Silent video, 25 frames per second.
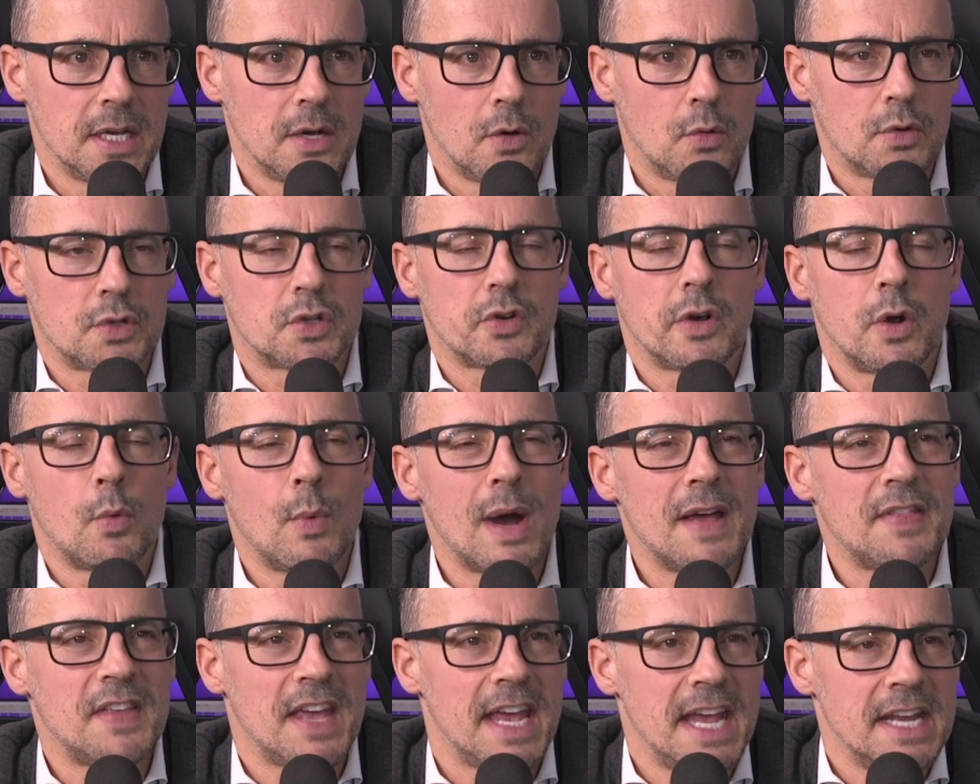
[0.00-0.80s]
sorry,
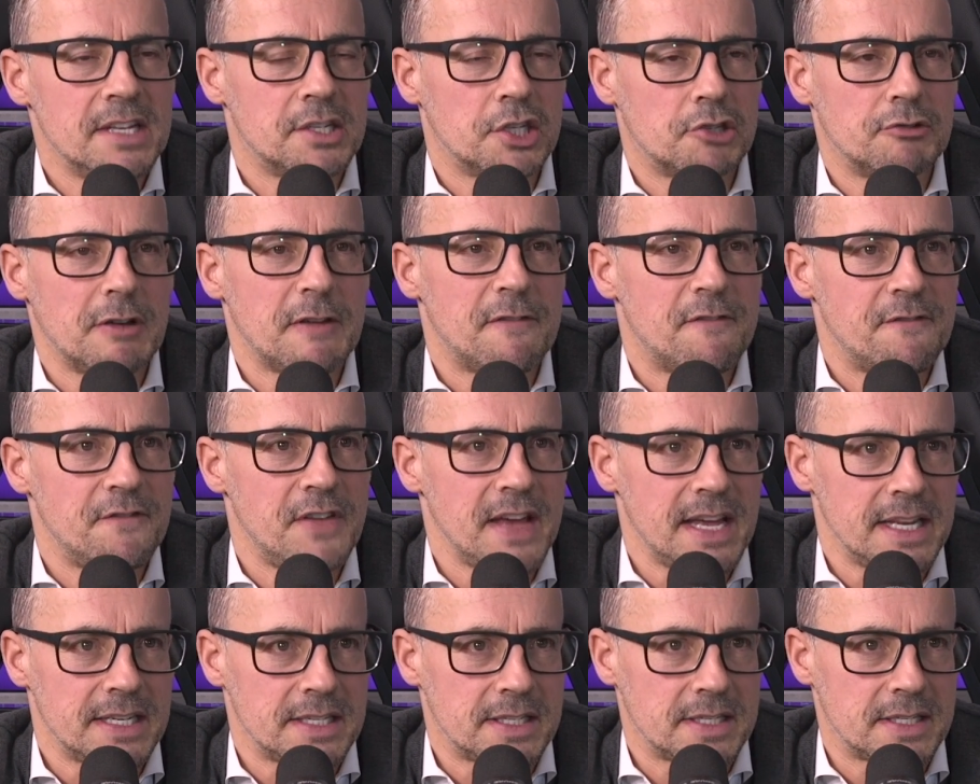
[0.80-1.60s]
where the industry
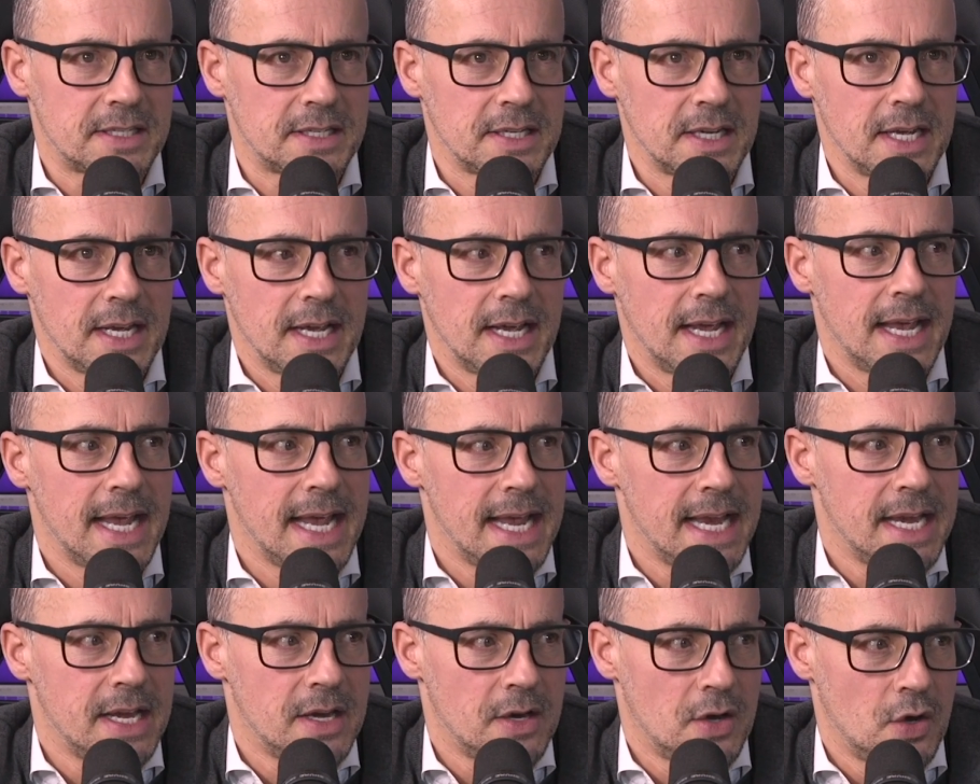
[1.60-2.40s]
fits
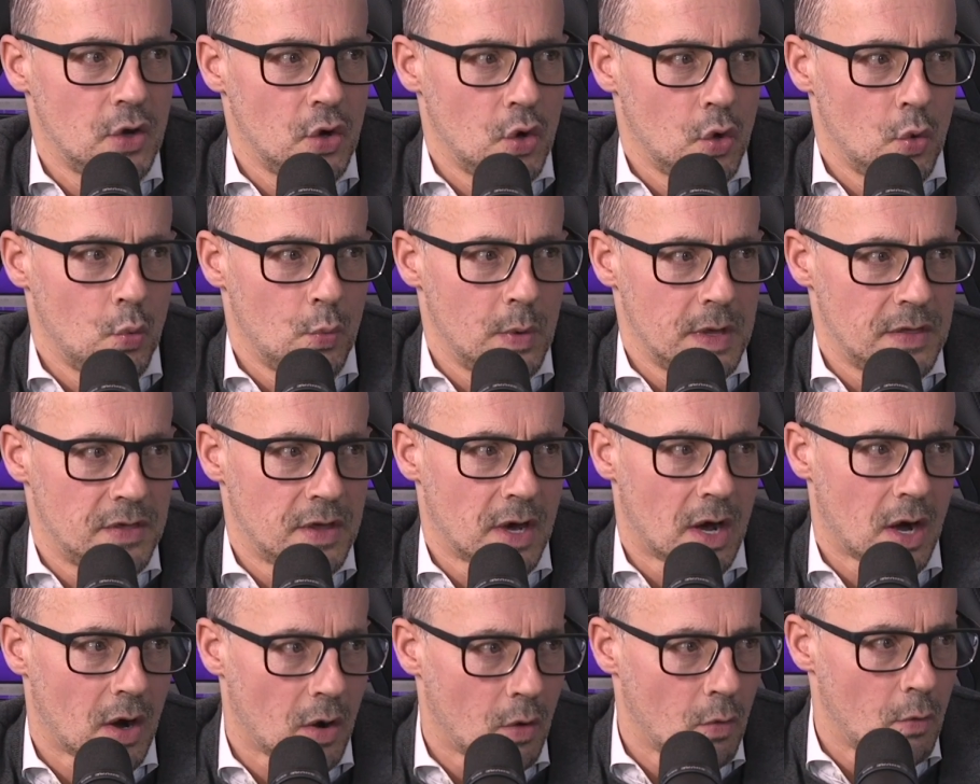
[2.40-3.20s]
in with the
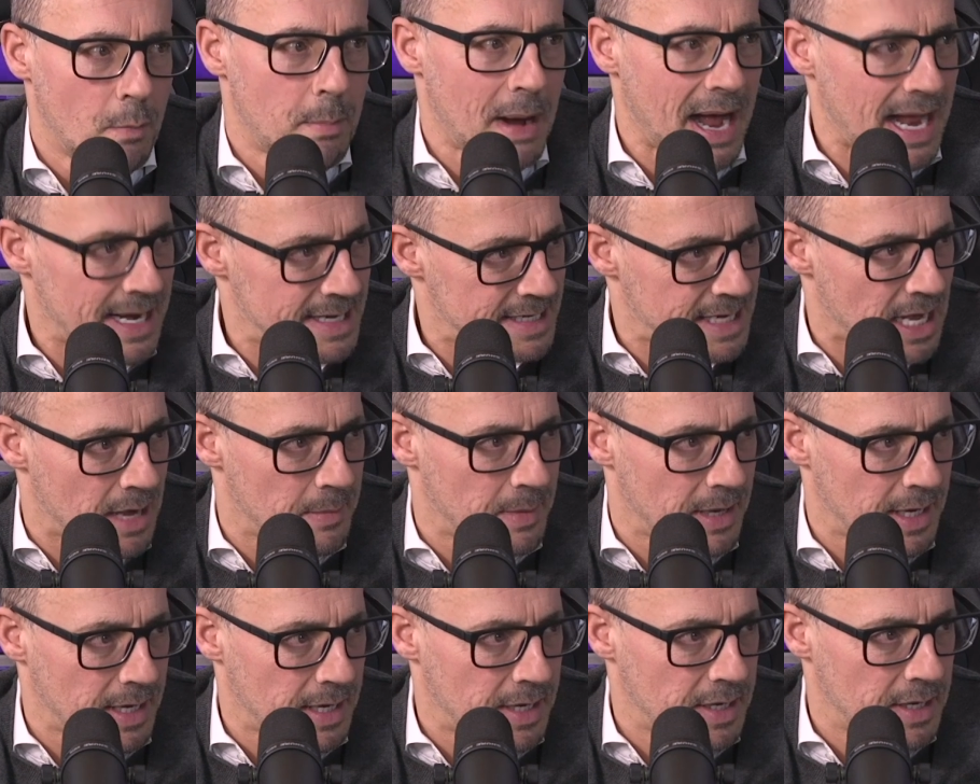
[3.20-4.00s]
whole
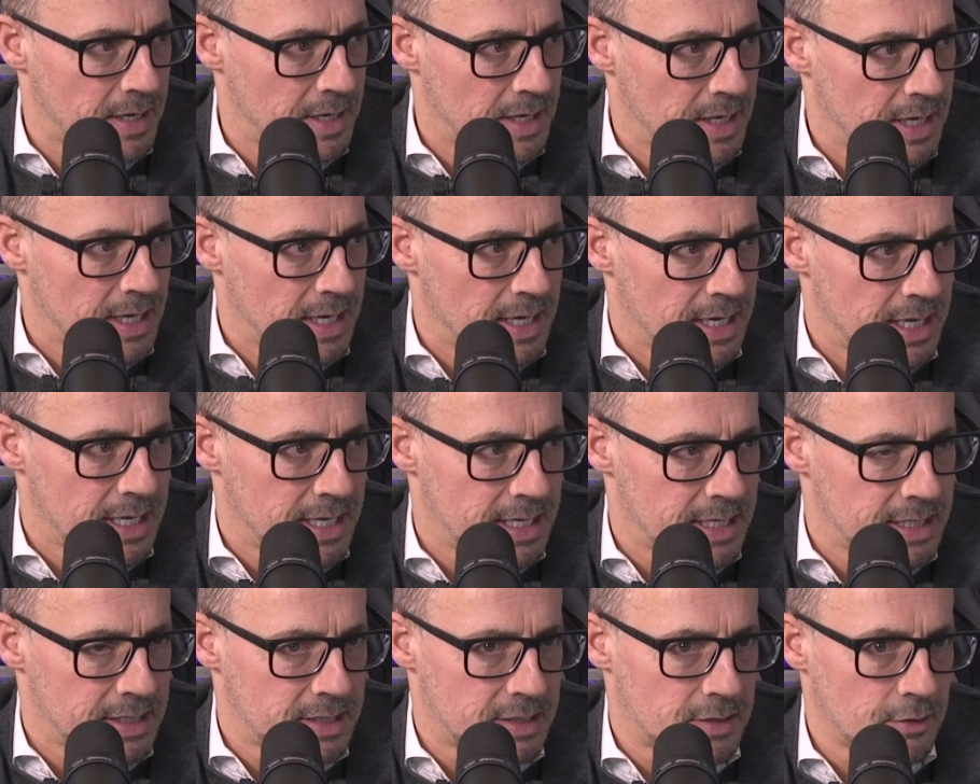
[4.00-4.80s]
pandemic
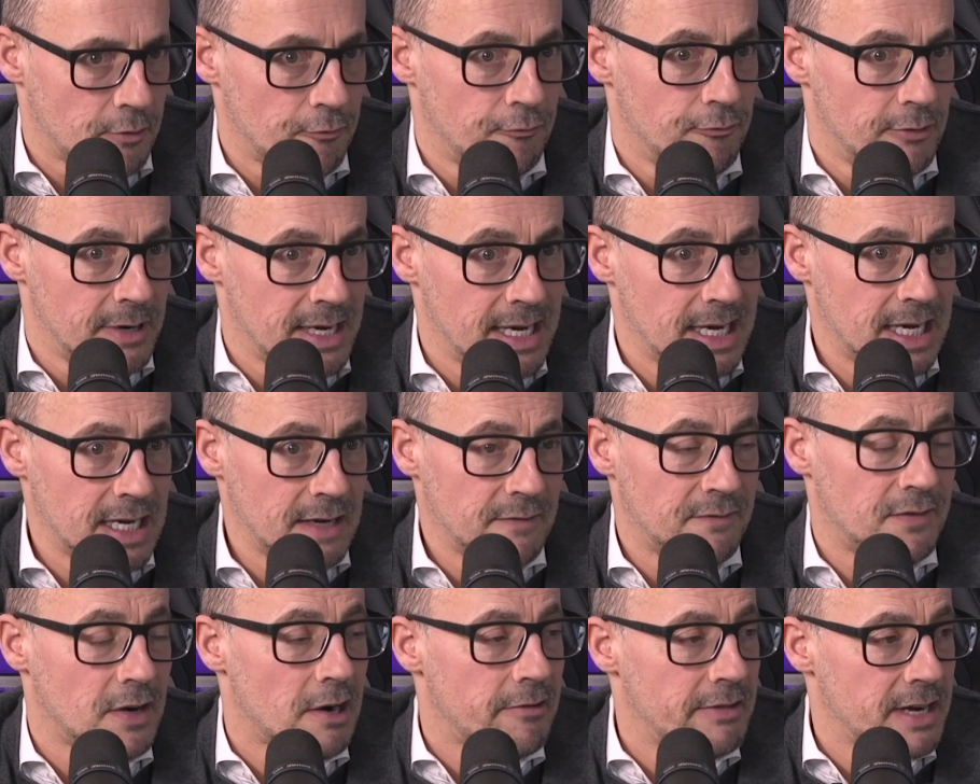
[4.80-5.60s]
is really
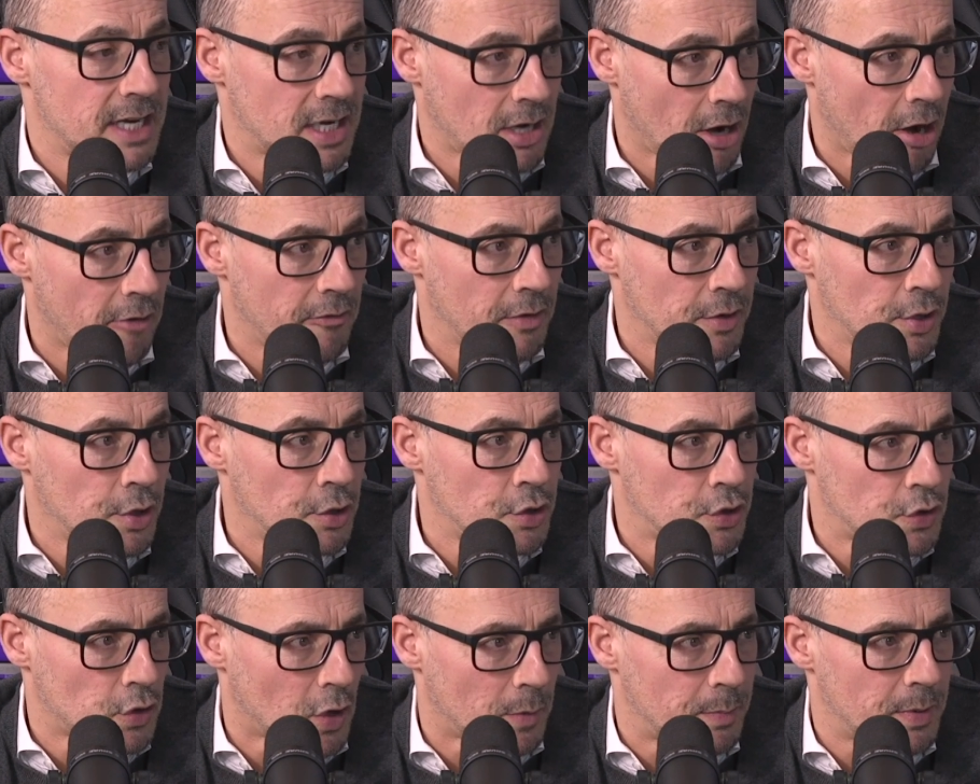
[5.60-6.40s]
very current
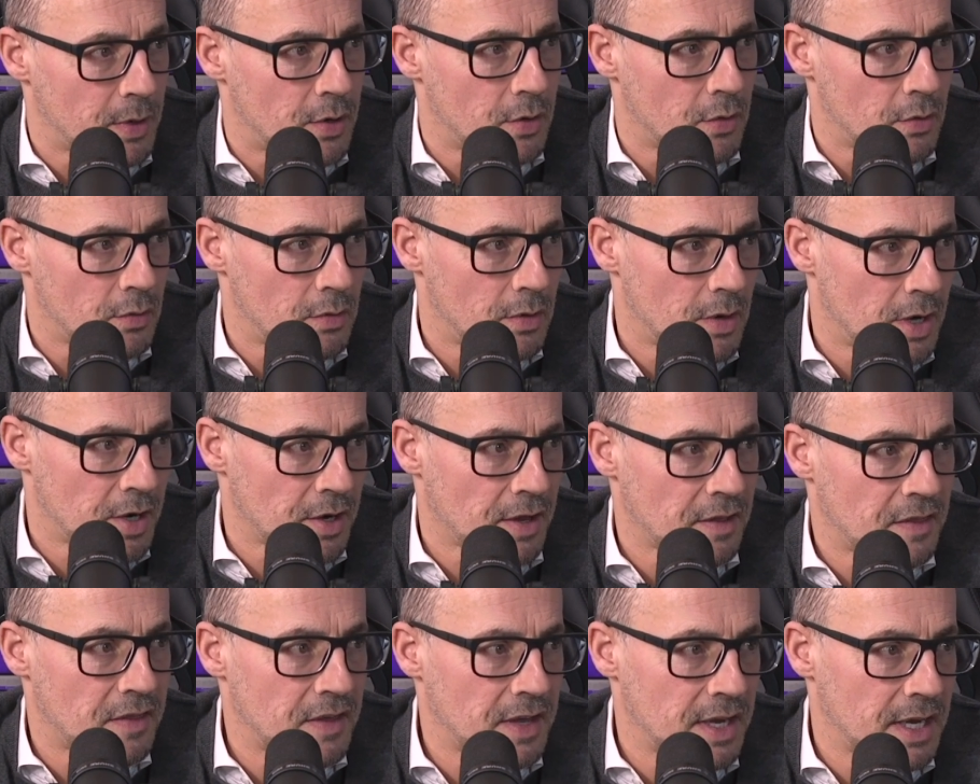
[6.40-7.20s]
and topical, and
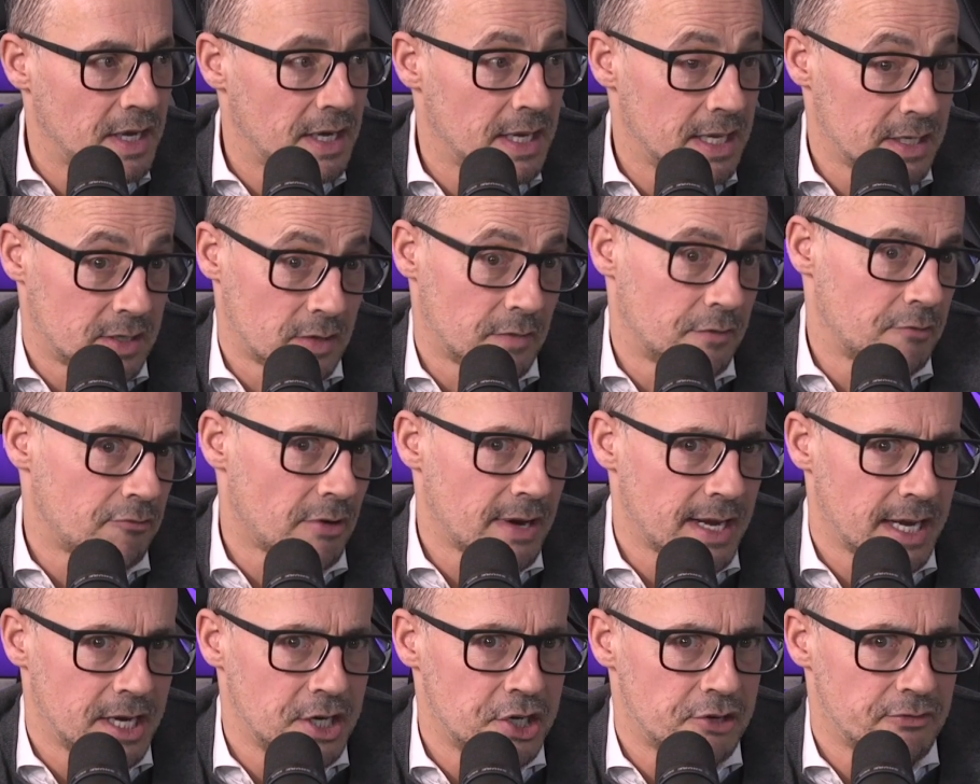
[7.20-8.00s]
yeah. I think is of
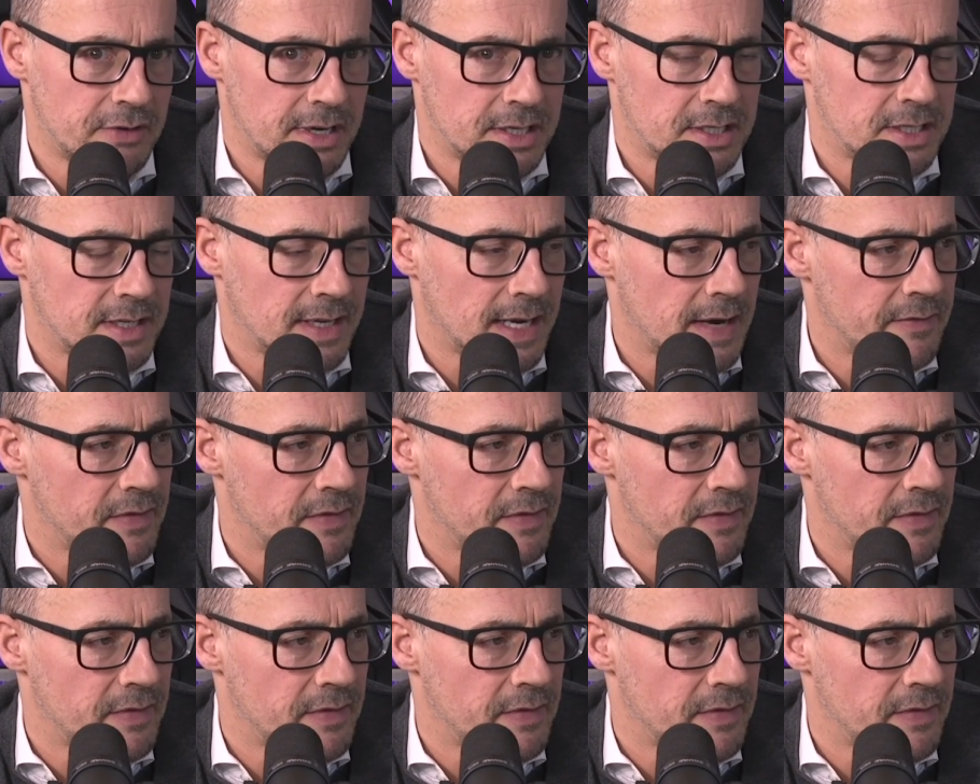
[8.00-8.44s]
great interest to